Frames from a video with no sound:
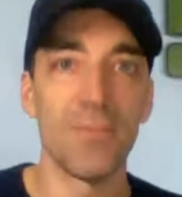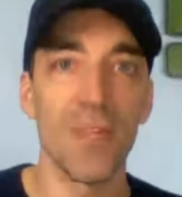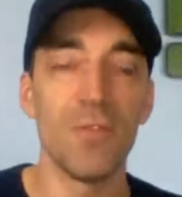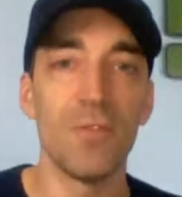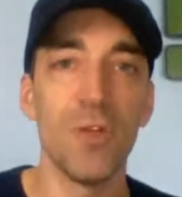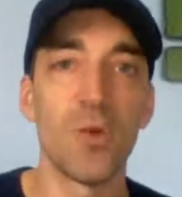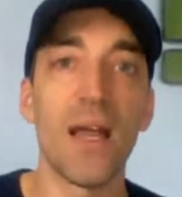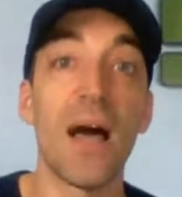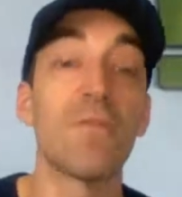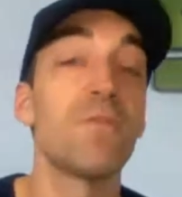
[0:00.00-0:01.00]
if you're
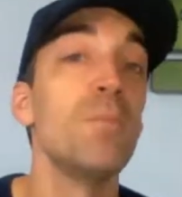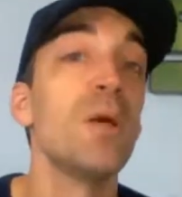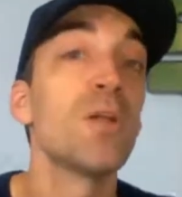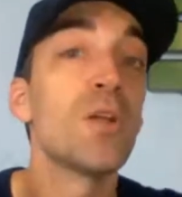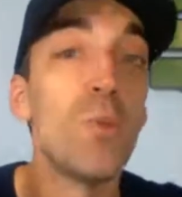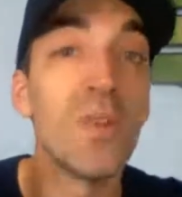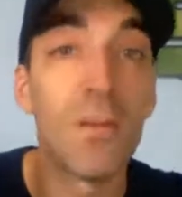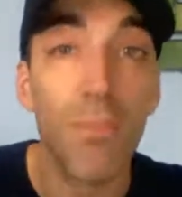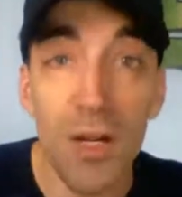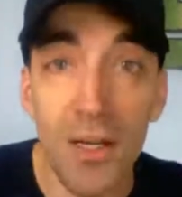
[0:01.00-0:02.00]
not familiar with the
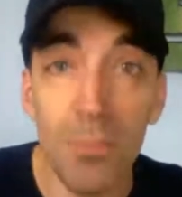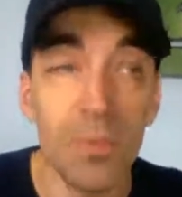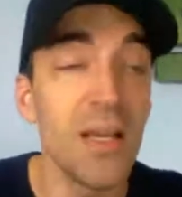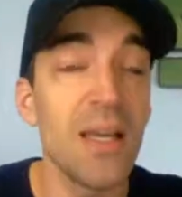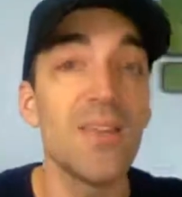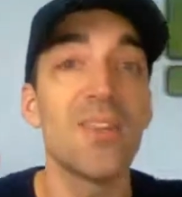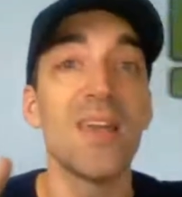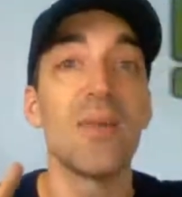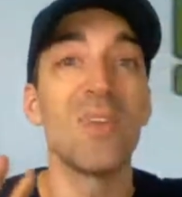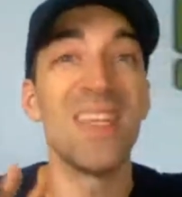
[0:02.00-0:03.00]
marketplace
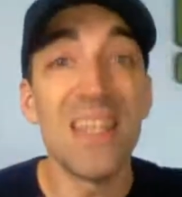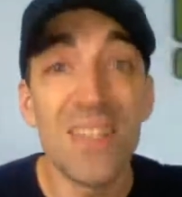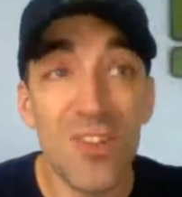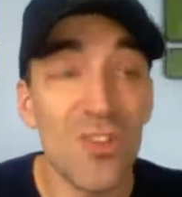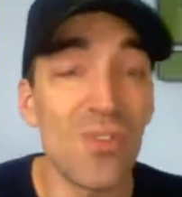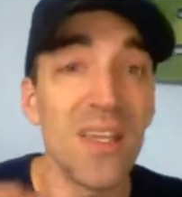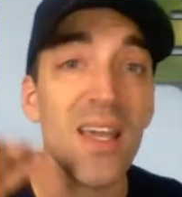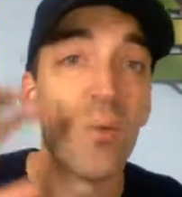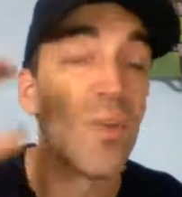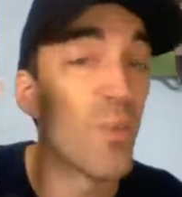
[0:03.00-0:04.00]
and with the industry and
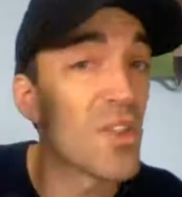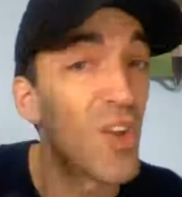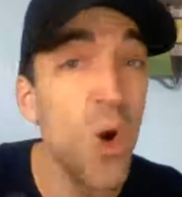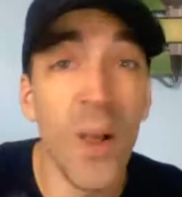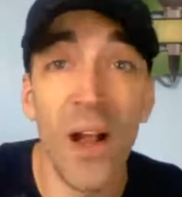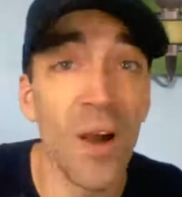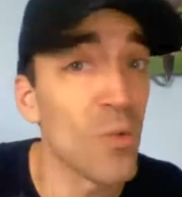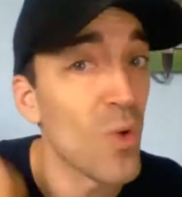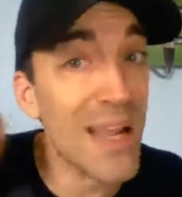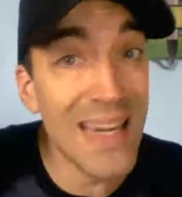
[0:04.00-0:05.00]
with what's going on
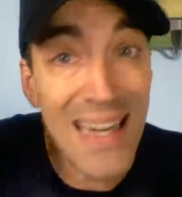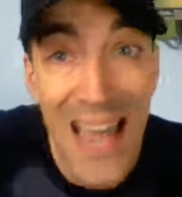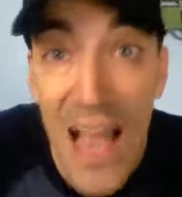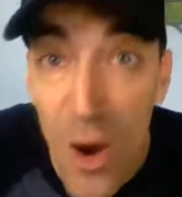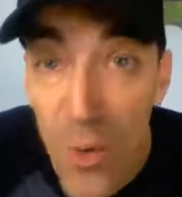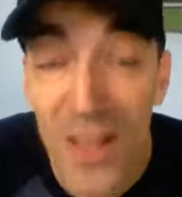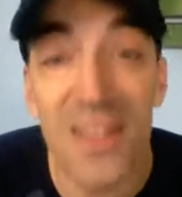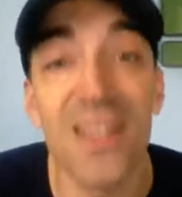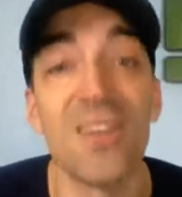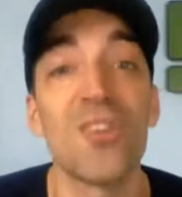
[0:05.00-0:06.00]
right now in the
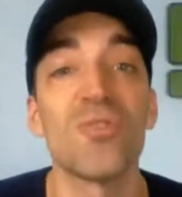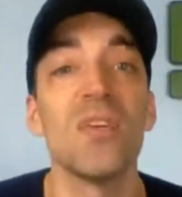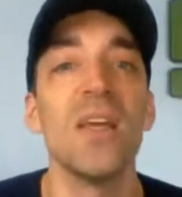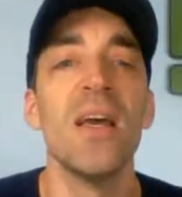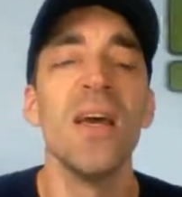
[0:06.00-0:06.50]
industry.